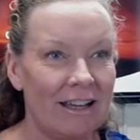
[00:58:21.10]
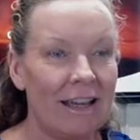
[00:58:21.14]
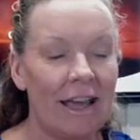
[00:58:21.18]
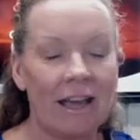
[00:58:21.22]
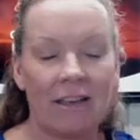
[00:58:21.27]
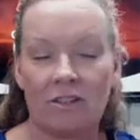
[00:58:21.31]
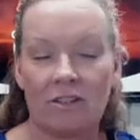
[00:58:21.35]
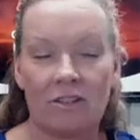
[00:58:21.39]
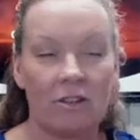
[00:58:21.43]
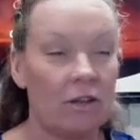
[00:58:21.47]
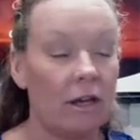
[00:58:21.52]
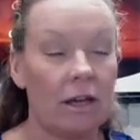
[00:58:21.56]

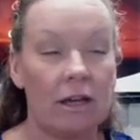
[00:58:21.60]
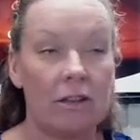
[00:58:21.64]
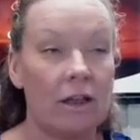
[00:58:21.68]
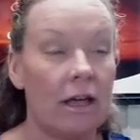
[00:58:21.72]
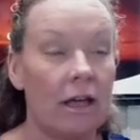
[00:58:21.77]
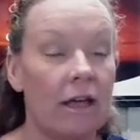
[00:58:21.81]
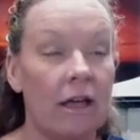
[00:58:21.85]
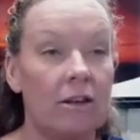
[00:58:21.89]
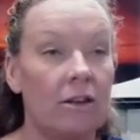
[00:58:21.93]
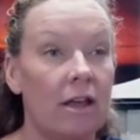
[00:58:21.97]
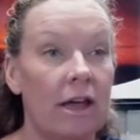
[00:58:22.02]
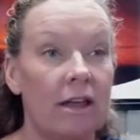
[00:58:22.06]
Yes. Yeah.
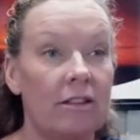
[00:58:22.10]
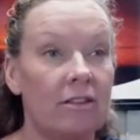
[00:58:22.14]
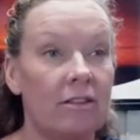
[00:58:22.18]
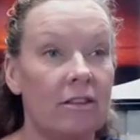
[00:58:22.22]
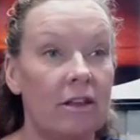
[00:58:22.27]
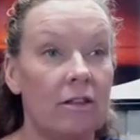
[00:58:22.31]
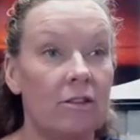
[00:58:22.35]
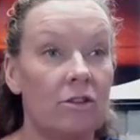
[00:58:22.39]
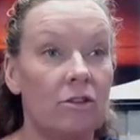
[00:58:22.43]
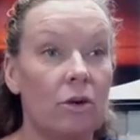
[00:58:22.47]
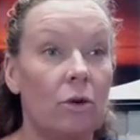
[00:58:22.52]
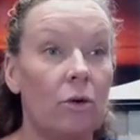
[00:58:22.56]

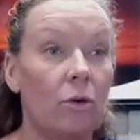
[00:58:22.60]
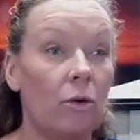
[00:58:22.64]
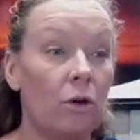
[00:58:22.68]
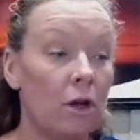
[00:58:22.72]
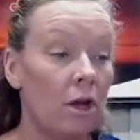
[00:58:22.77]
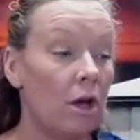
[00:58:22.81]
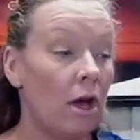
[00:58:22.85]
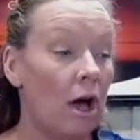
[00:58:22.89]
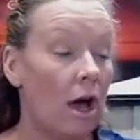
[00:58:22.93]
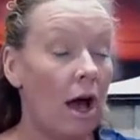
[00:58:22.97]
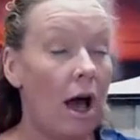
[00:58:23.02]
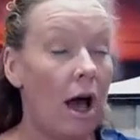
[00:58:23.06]
And so
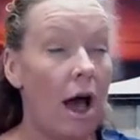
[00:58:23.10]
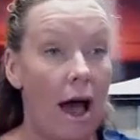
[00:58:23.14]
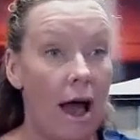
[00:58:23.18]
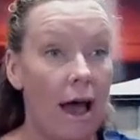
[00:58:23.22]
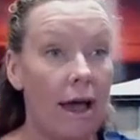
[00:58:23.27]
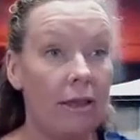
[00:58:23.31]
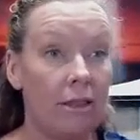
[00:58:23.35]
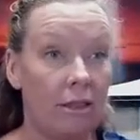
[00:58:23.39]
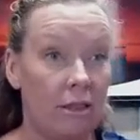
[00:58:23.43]
I